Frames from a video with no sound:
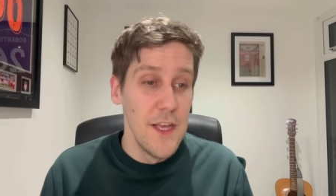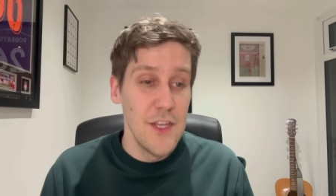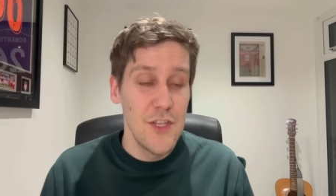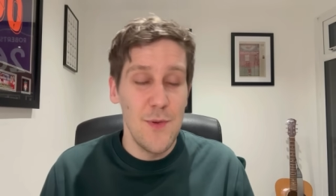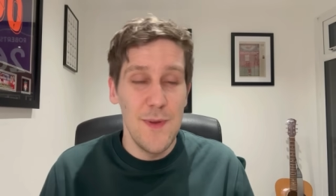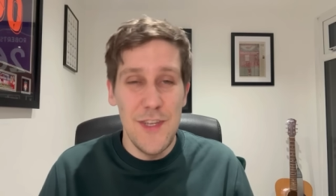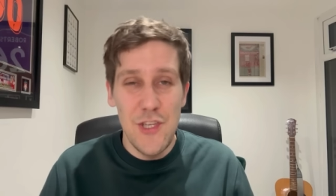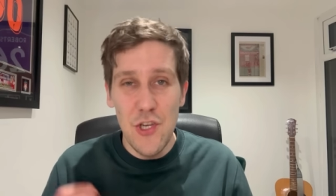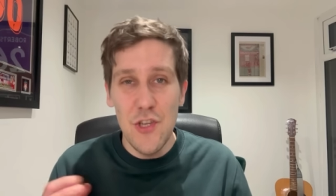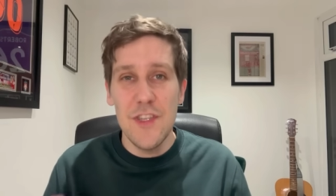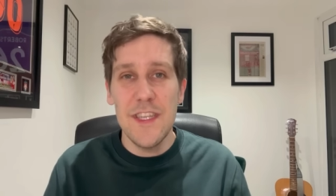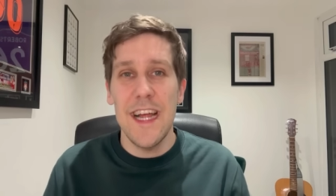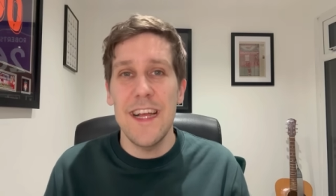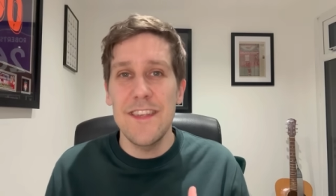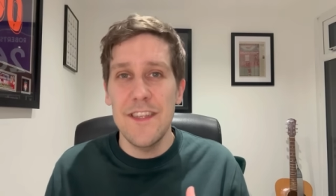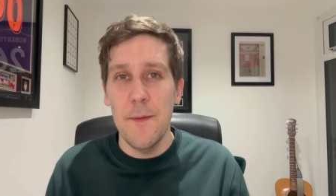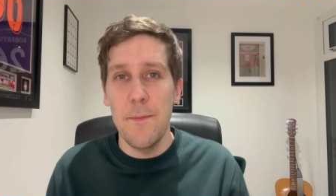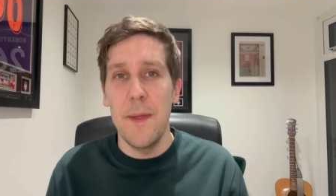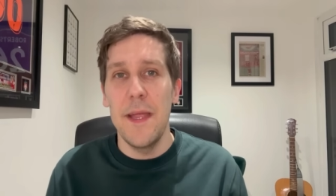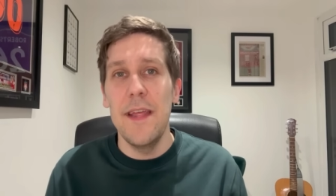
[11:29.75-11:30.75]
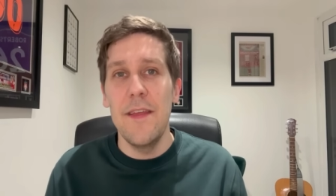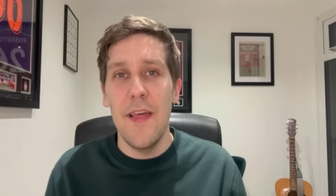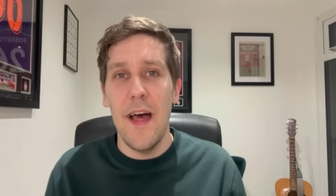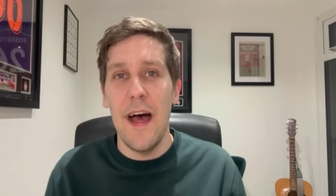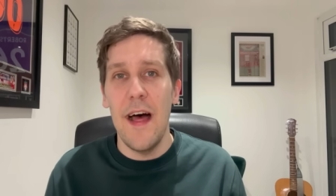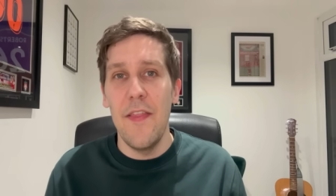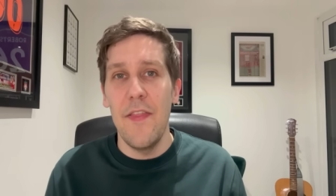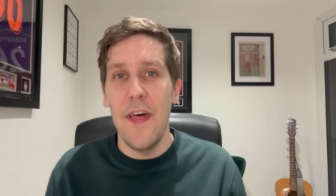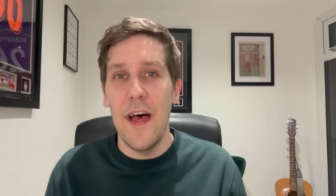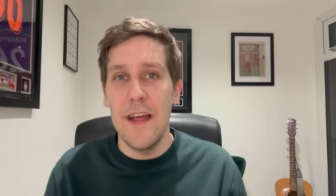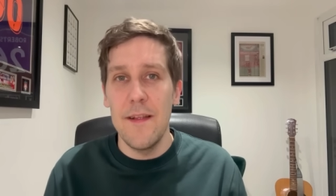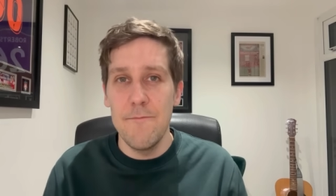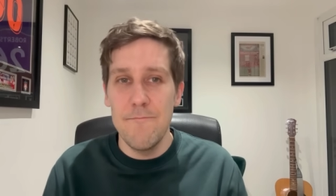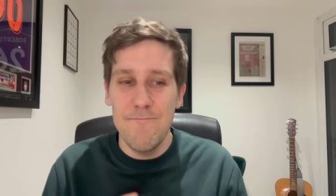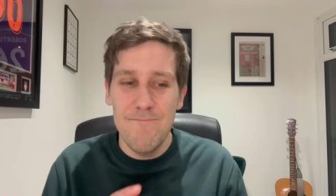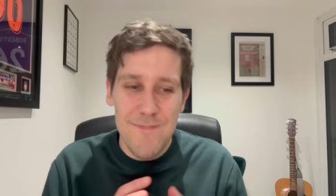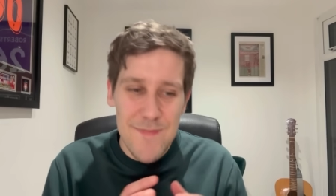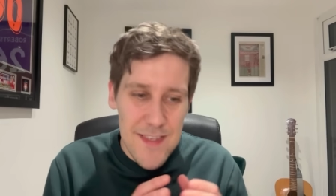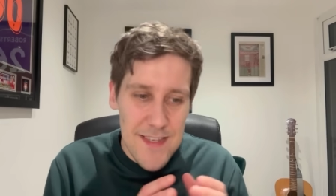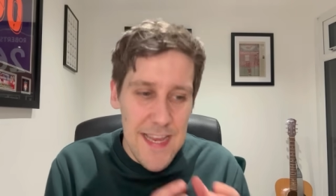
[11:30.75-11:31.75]
So he just has to be that
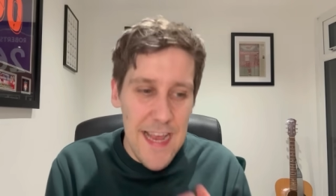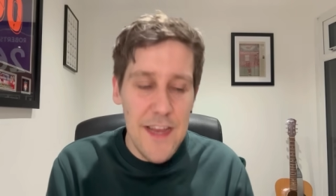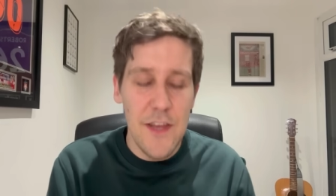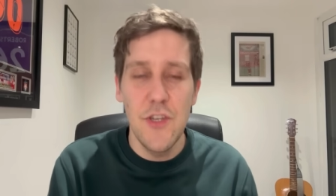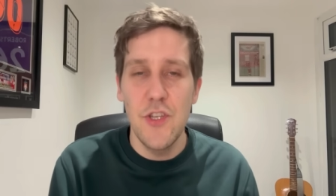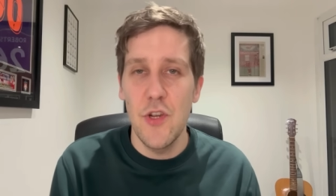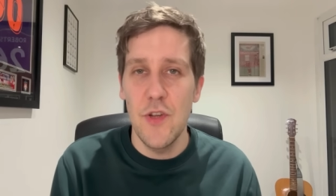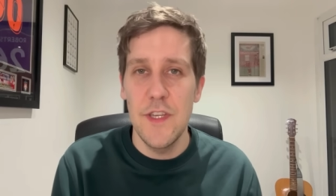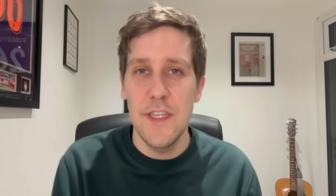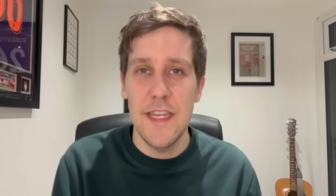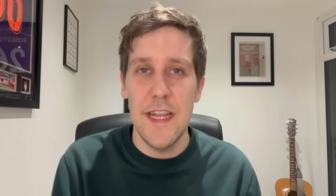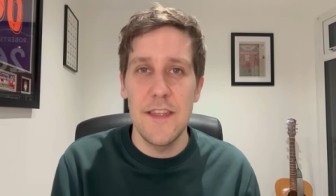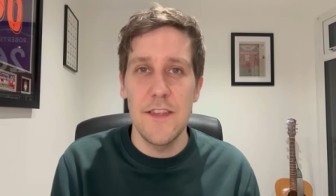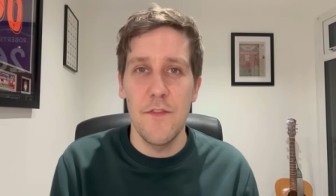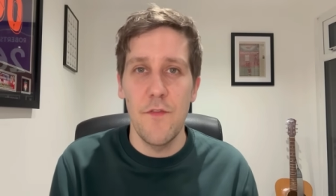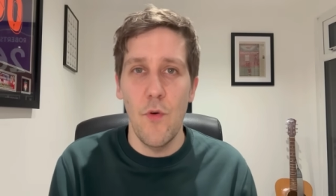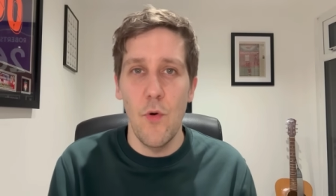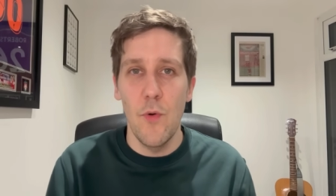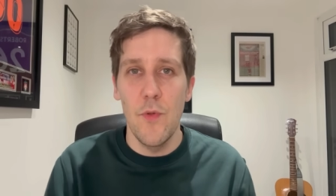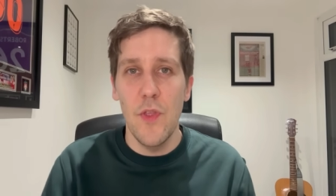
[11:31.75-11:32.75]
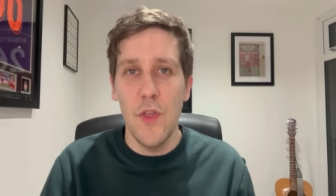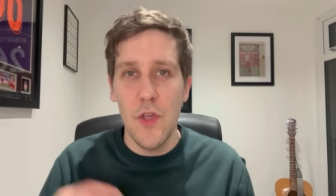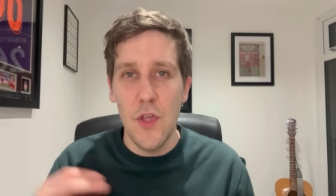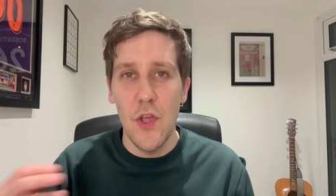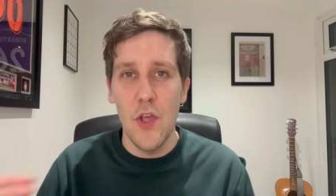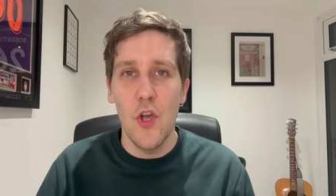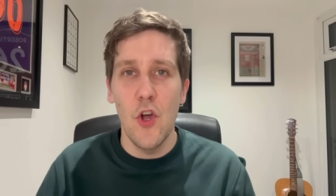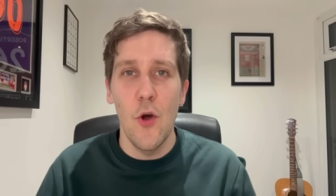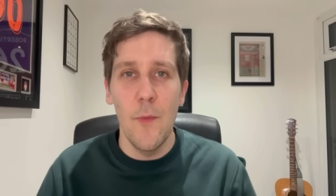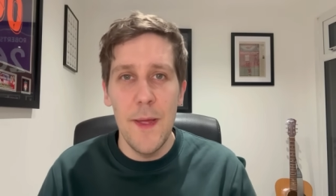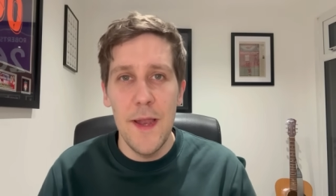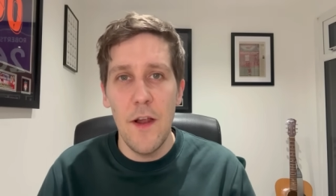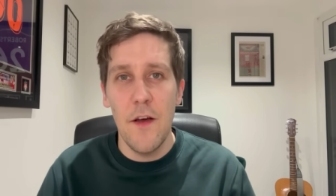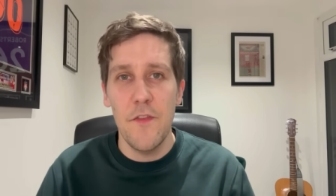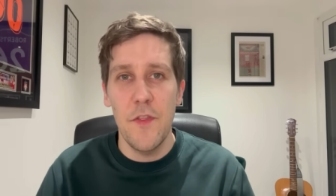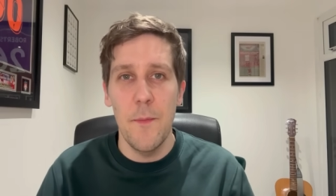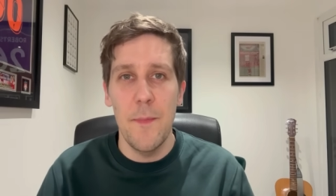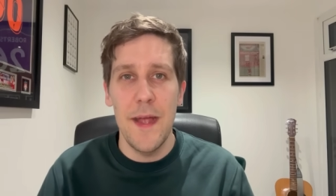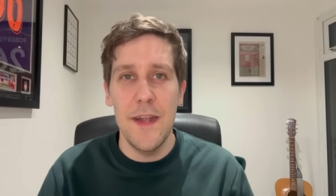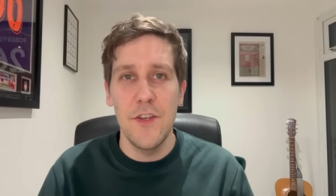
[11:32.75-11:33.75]
second choice centre forward that can come in
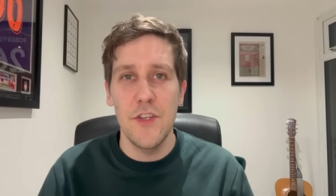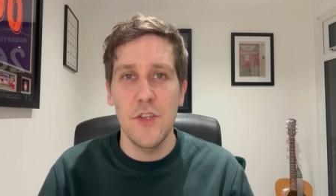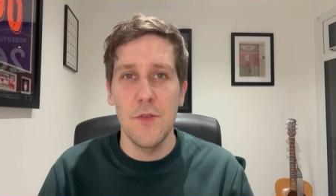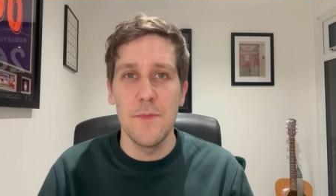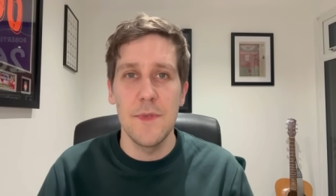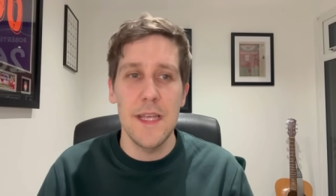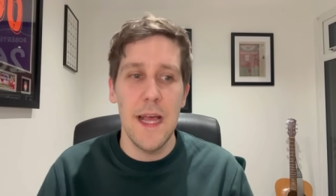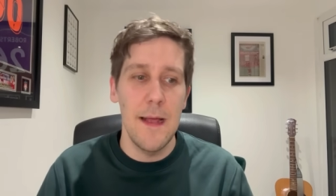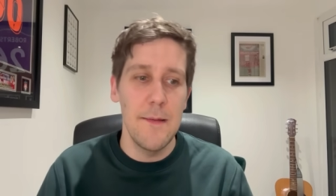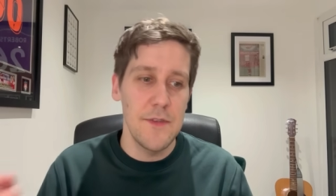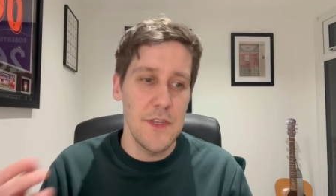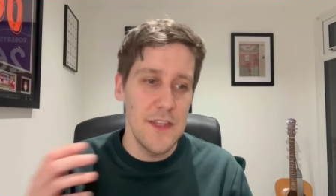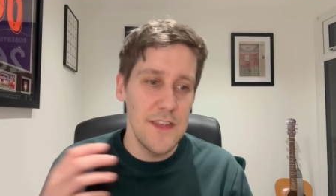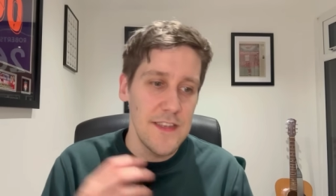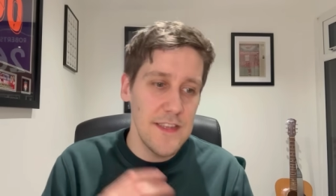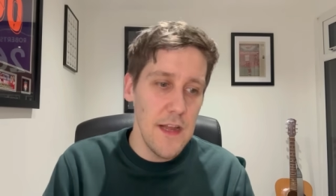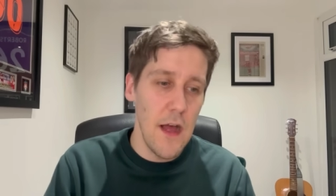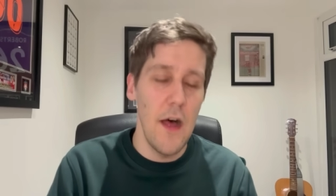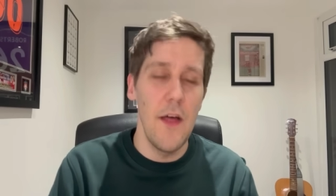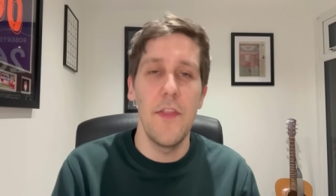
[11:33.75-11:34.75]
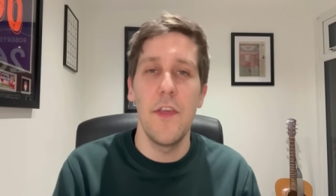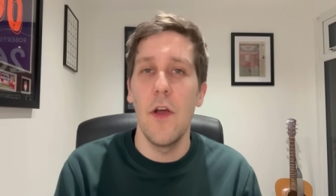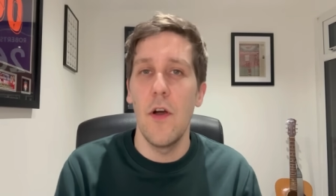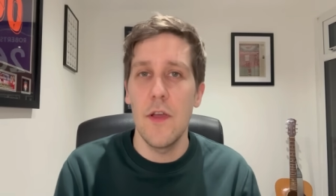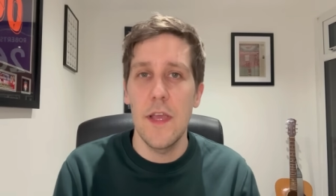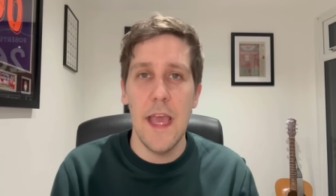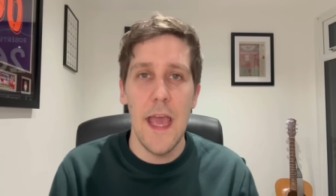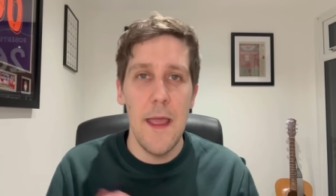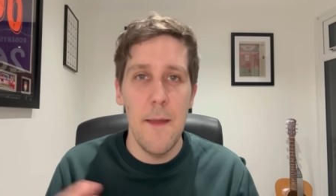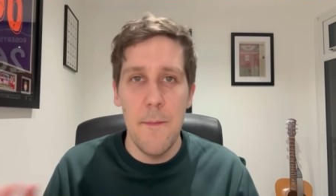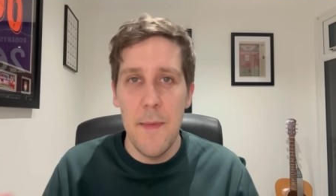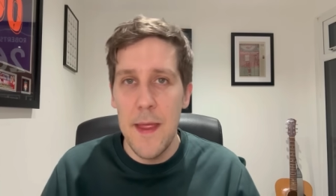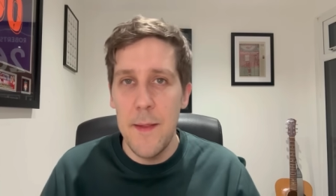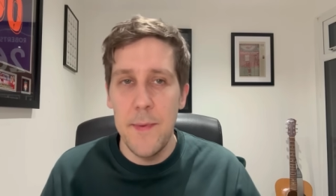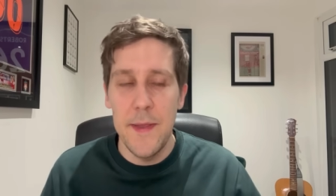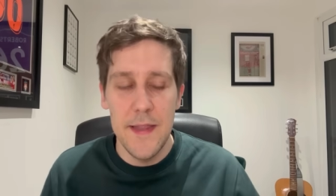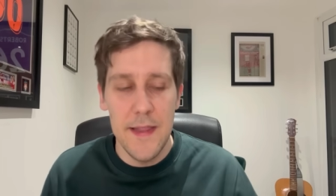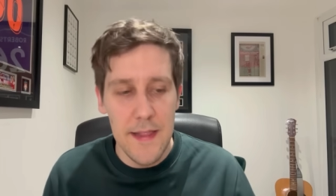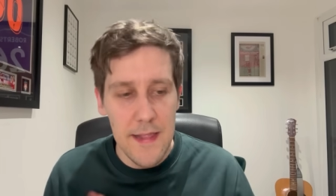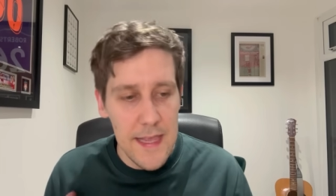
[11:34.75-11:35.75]
off the bench sometimes, can start the odd game
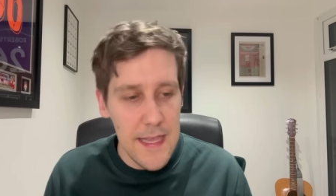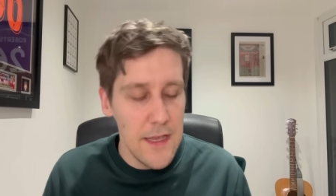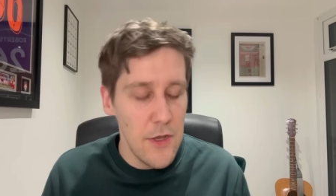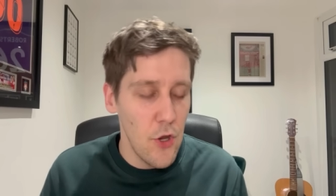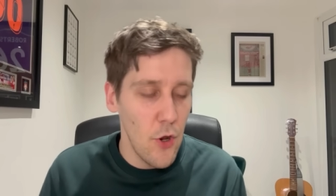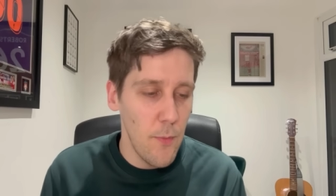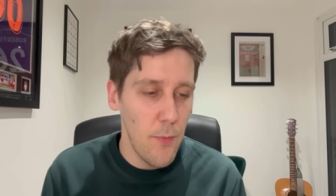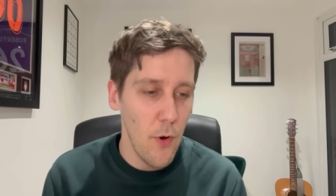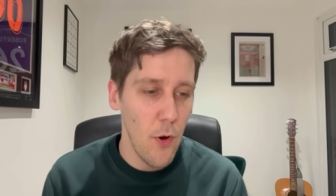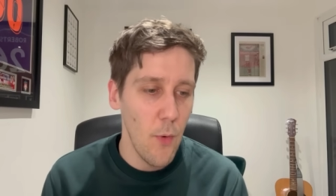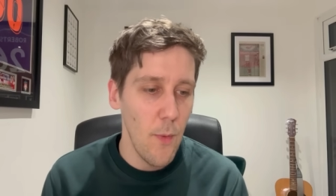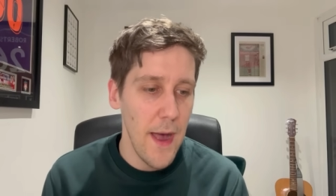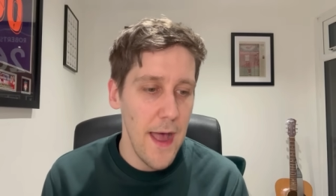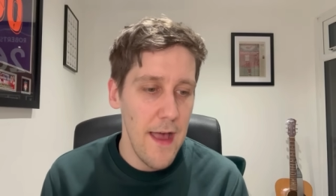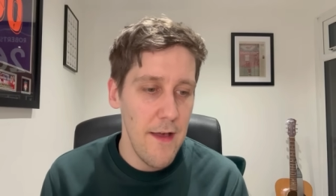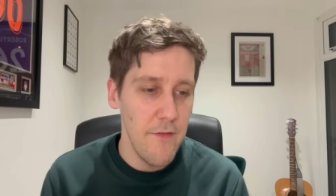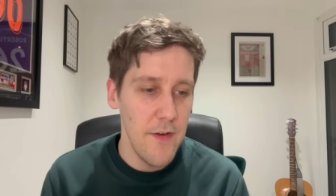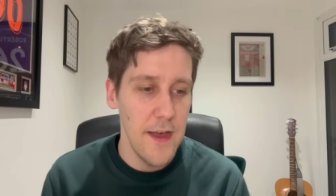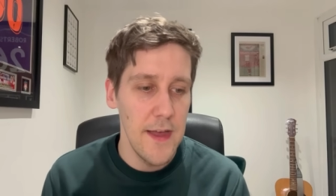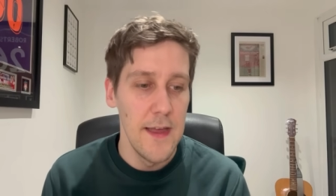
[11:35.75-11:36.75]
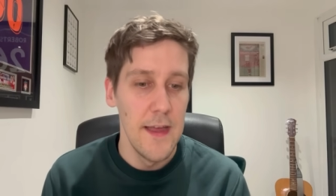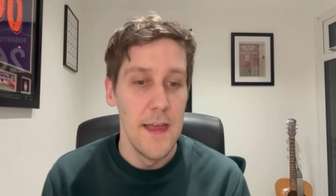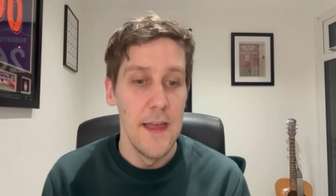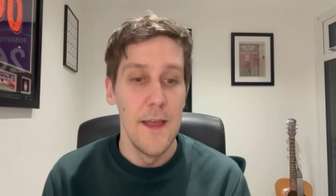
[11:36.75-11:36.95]
maybe in the League Cup or whatever,